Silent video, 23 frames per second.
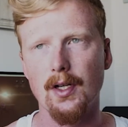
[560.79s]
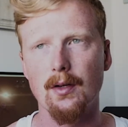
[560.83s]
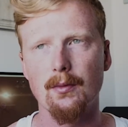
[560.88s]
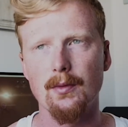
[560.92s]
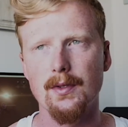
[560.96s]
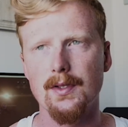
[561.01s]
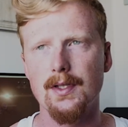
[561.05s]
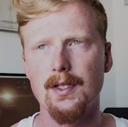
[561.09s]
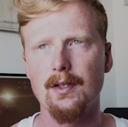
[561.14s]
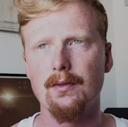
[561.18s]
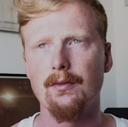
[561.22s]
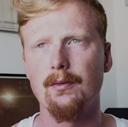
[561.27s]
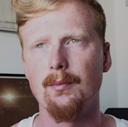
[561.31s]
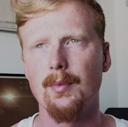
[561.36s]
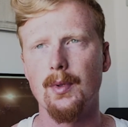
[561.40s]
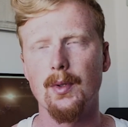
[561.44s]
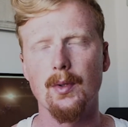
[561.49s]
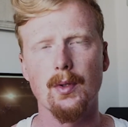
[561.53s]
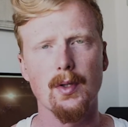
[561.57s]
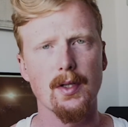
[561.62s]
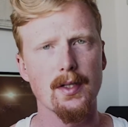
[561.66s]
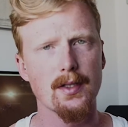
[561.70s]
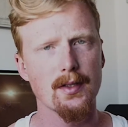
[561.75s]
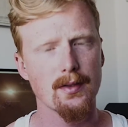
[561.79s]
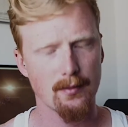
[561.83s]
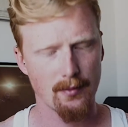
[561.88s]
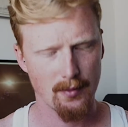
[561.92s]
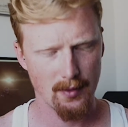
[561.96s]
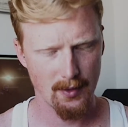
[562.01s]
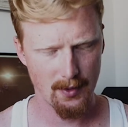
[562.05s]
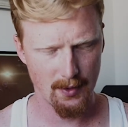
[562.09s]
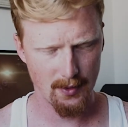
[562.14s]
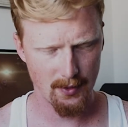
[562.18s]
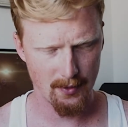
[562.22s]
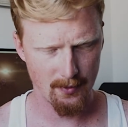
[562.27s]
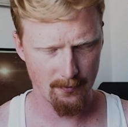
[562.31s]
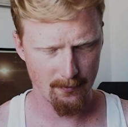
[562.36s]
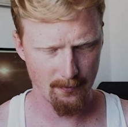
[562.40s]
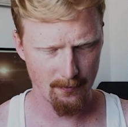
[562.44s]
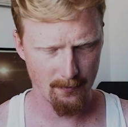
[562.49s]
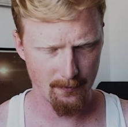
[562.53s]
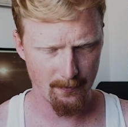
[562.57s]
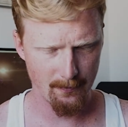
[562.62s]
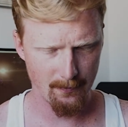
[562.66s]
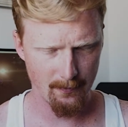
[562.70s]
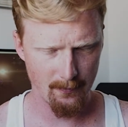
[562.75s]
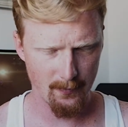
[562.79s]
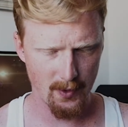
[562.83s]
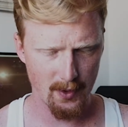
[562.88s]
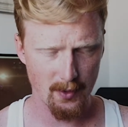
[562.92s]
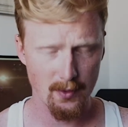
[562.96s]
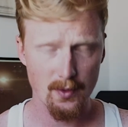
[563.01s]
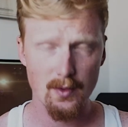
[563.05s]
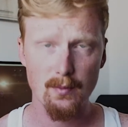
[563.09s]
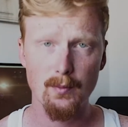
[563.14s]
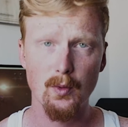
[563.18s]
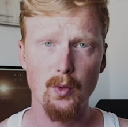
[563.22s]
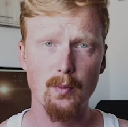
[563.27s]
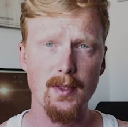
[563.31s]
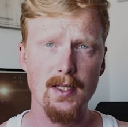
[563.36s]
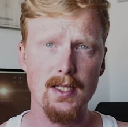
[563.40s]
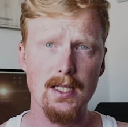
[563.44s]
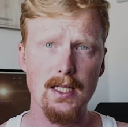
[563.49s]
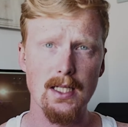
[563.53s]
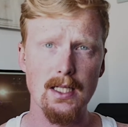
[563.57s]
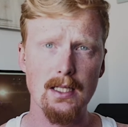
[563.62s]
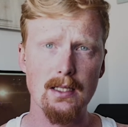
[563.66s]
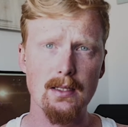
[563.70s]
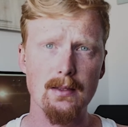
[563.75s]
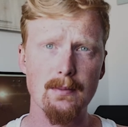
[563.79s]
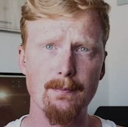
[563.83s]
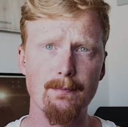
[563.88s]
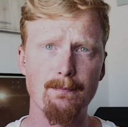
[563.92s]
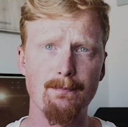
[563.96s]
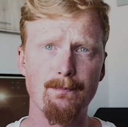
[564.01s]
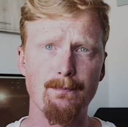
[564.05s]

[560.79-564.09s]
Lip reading: I was self-employed, running a small business.